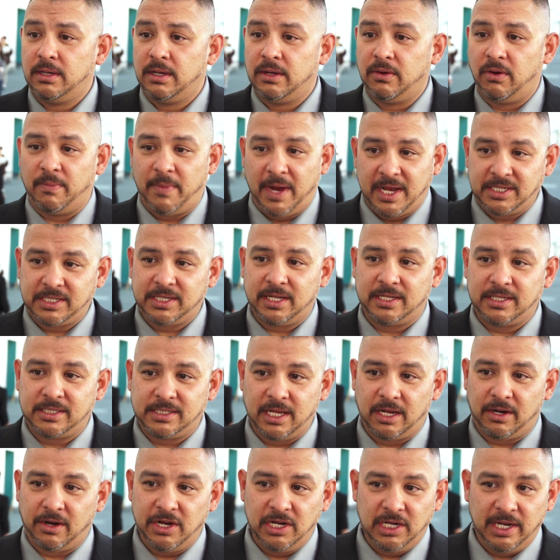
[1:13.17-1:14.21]
When my son
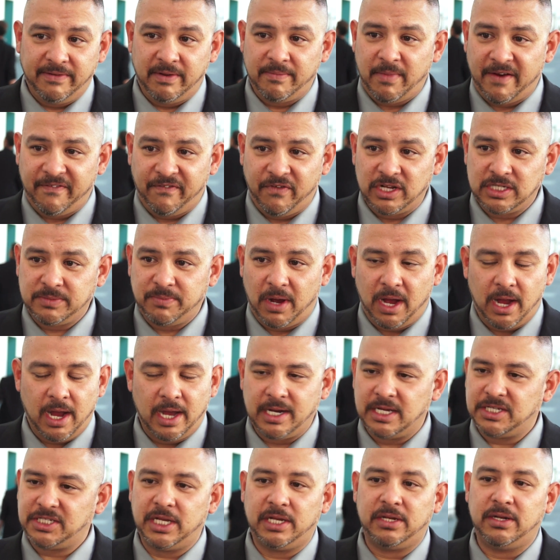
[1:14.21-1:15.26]
said, "Are you leaving my friends behind?"
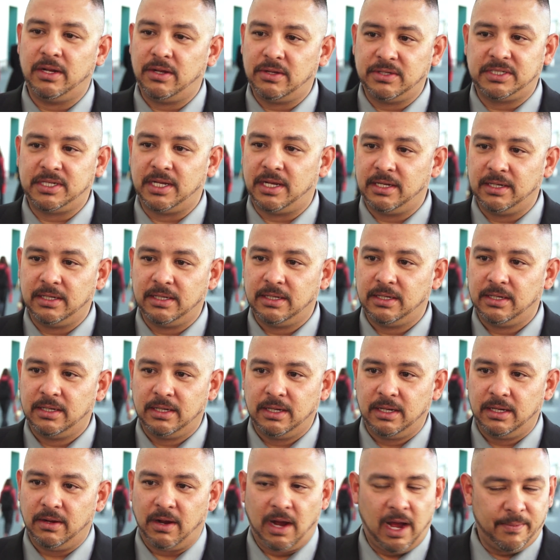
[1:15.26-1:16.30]
I said, "No, son,
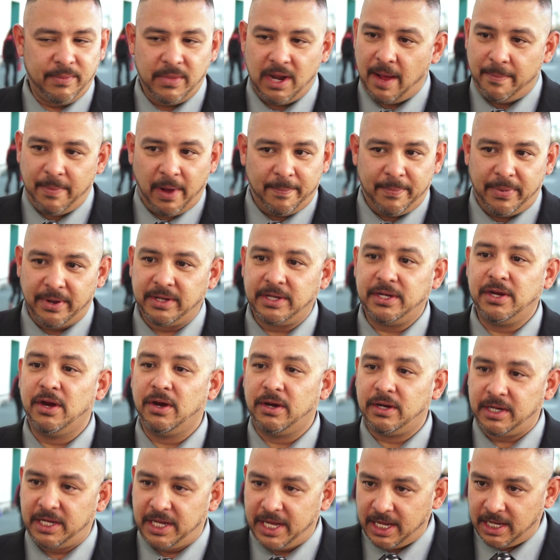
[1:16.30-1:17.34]
I'm not, Papa.
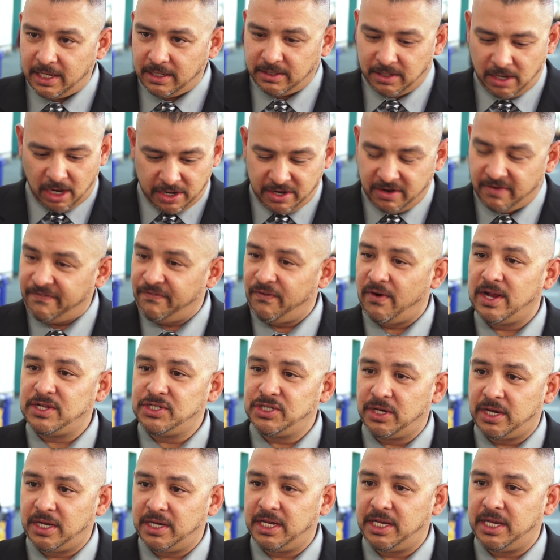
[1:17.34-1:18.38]
Your friends
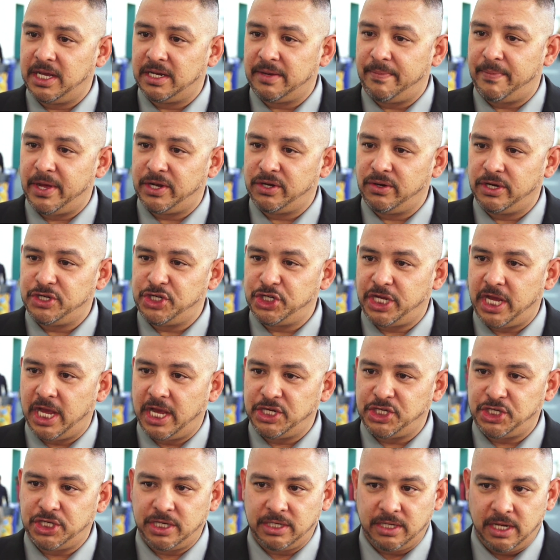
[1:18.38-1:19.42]
are gonna get a better
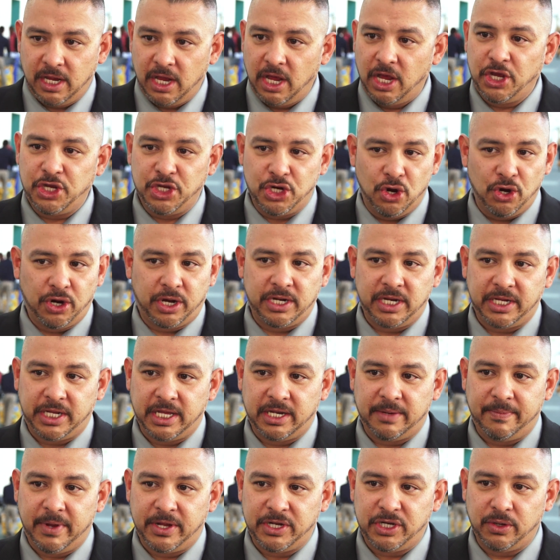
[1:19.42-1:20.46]
education. You're gonna get
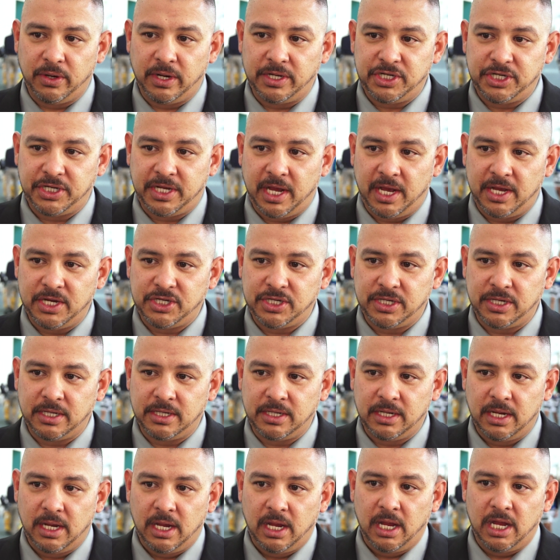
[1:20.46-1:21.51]
a better education."
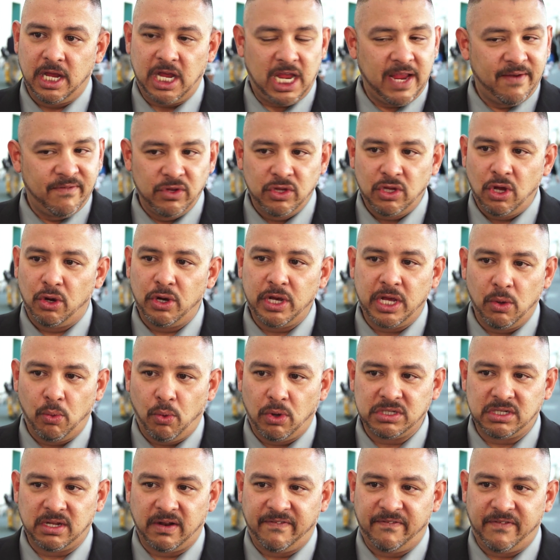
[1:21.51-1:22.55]
Even though he
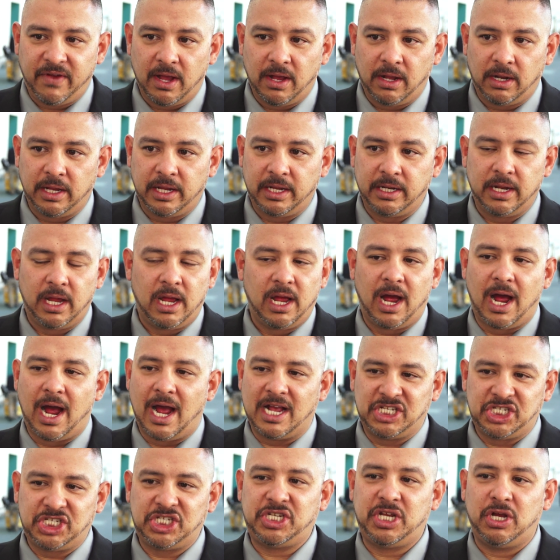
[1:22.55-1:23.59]
wasn't failing, I
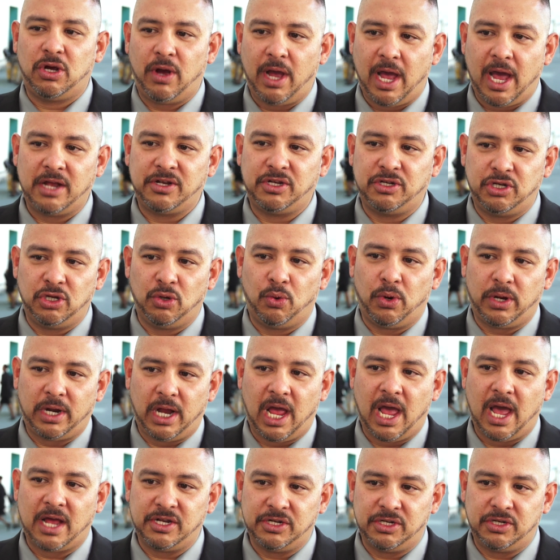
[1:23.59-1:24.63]
still had to do what I
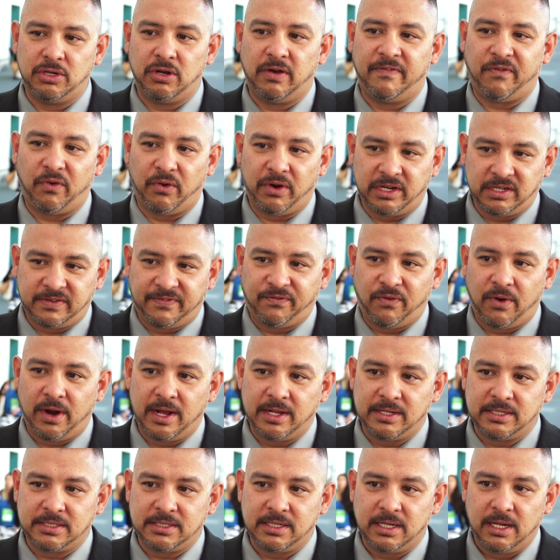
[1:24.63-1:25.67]
had to do for his
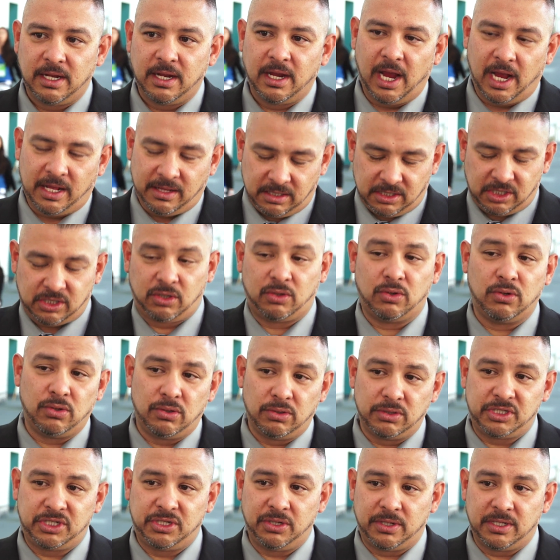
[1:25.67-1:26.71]
friends and the
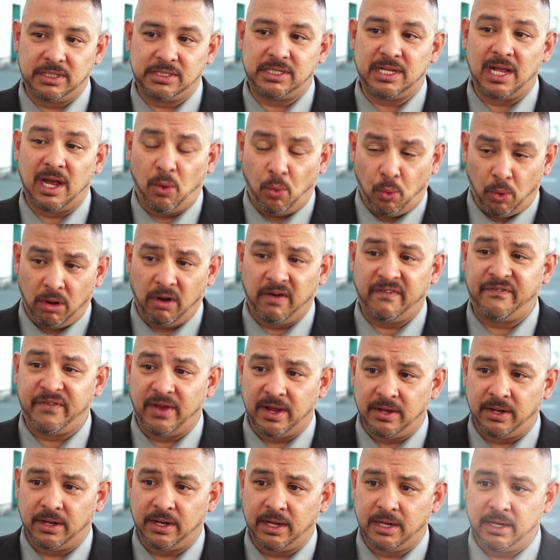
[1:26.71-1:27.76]
school students that were
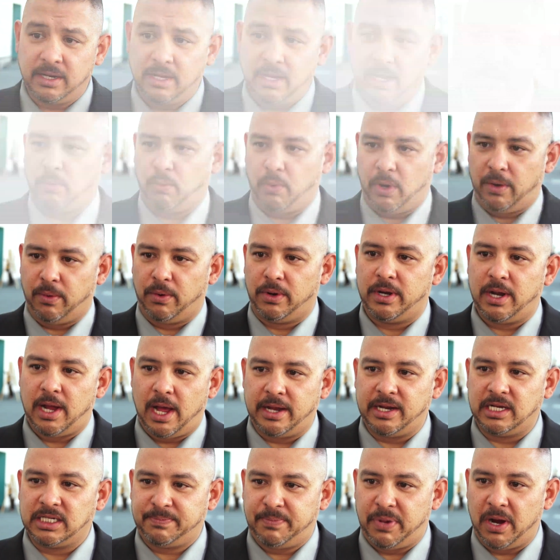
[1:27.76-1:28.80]
failing. We were
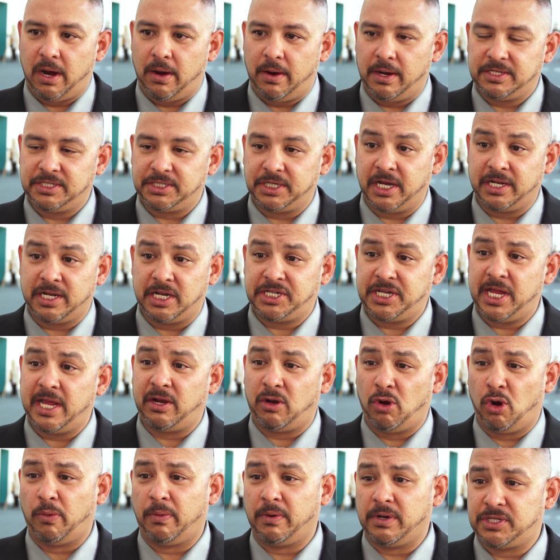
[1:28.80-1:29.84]
not, as parents, gonna take
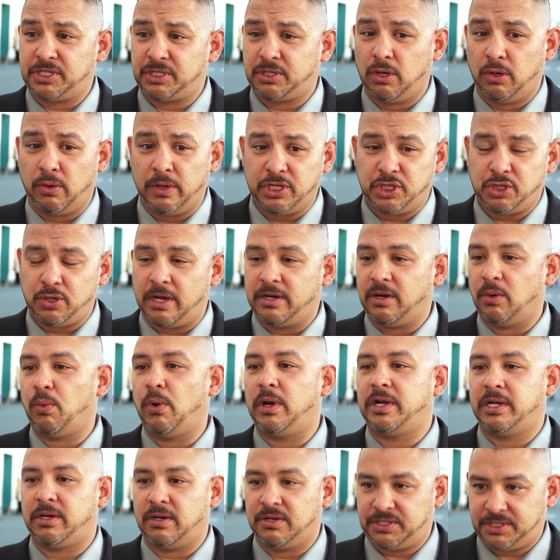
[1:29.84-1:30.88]
over a school and trying to
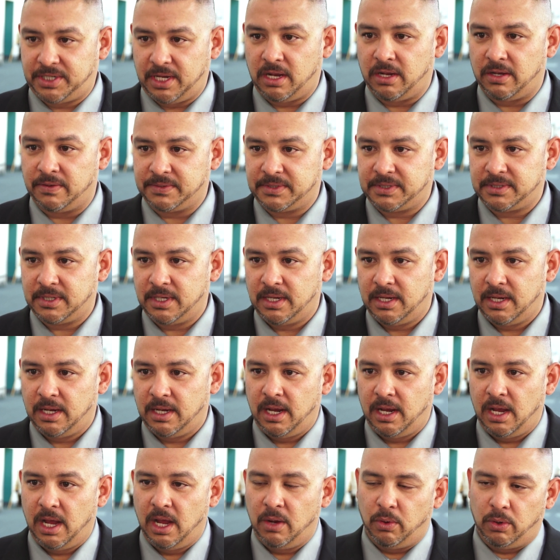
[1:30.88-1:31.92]
run it ourselves.
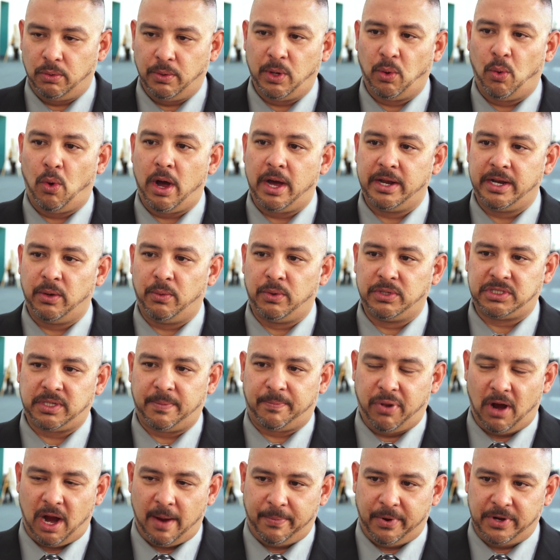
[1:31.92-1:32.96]
What we wanted was the
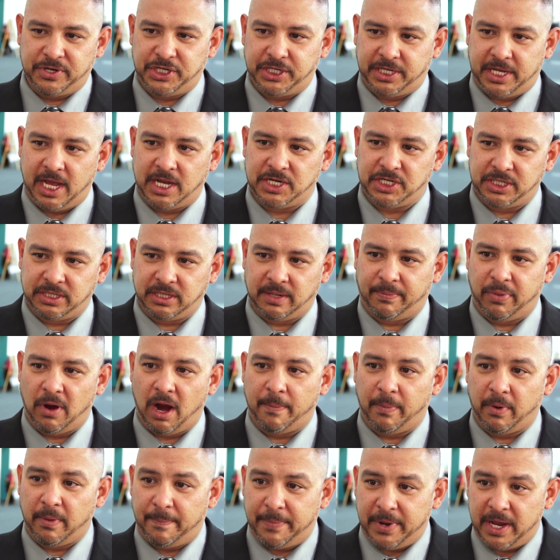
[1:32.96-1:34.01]
proper education, the
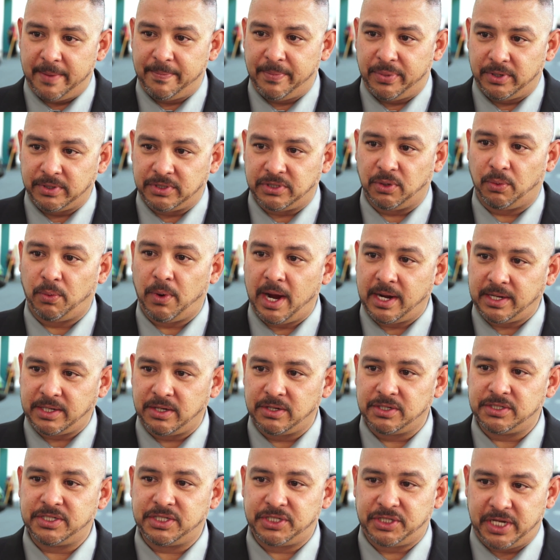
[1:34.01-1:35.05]
proper people,
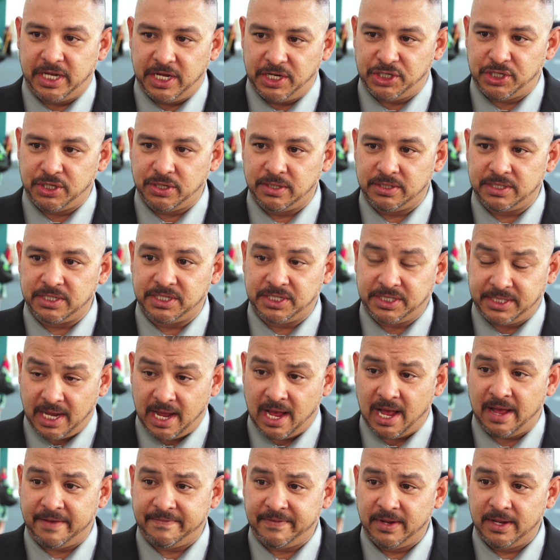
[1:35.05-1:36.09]
directors, teachers, and
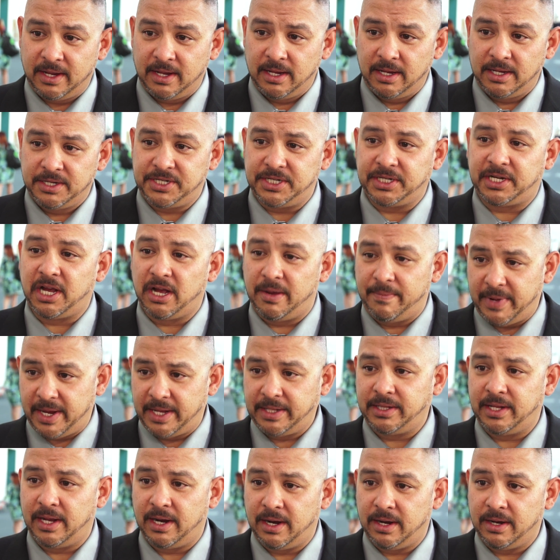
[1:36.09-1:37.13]
staff to come
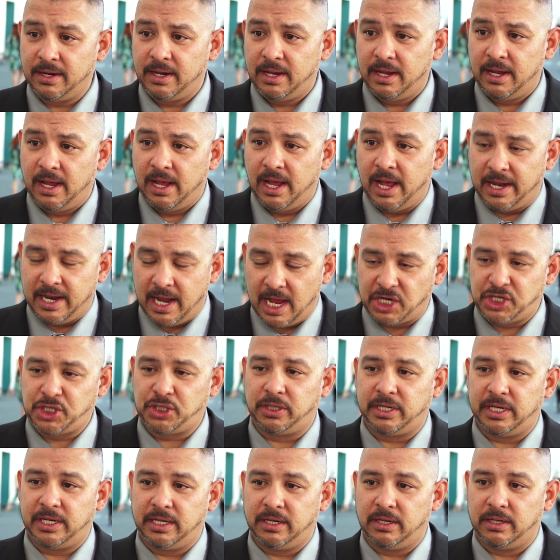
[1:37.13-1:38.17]
in there and
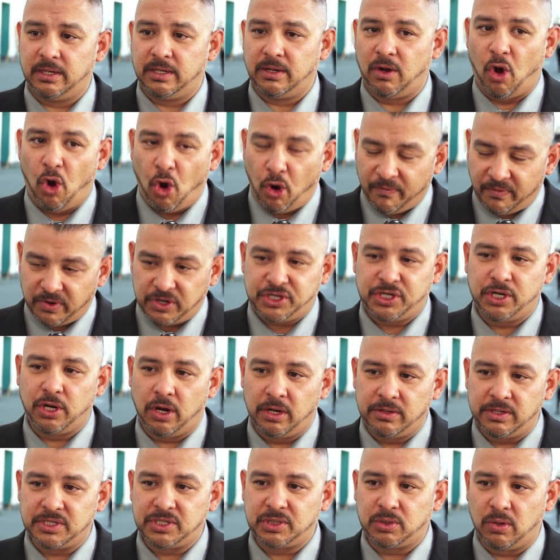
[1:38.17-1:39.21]
actually
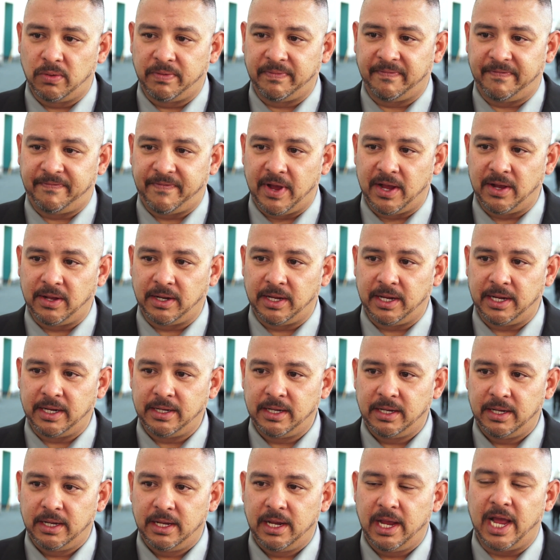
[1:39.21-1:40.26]
overturn the school from failing
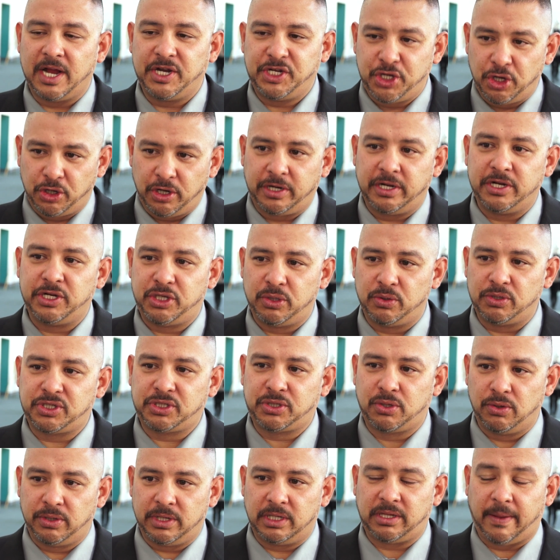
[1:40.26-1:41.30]
and turn it into a
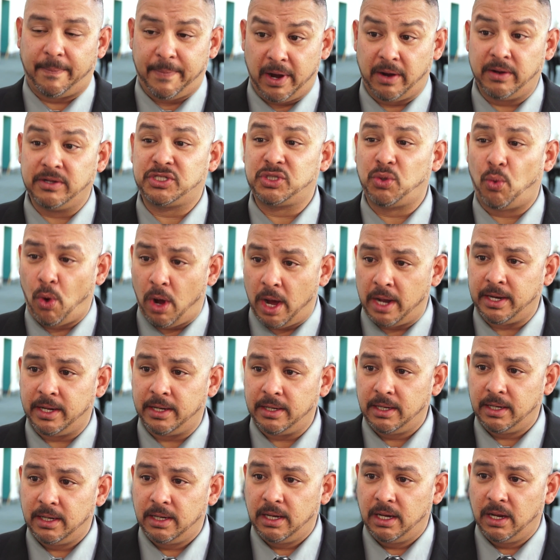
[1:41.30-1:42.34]
school that the parents wanted,
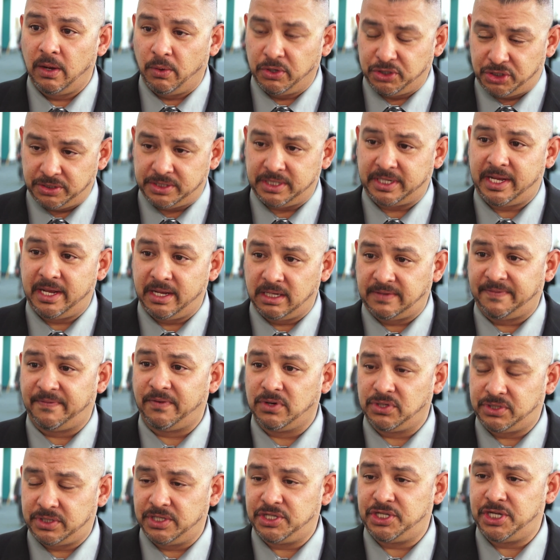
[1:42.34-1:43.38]
which was a kids
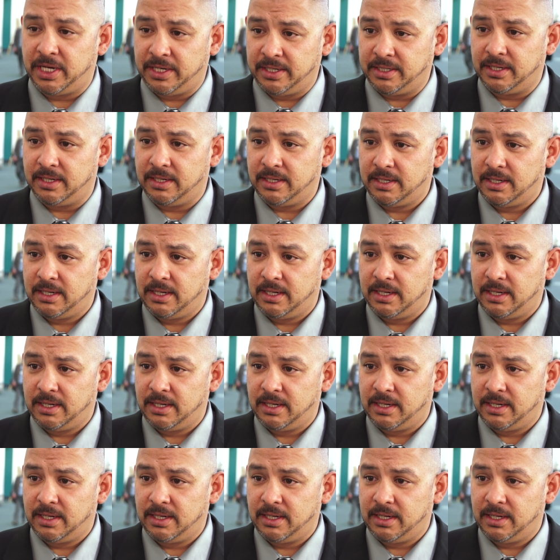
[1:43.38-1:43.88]
first agenda.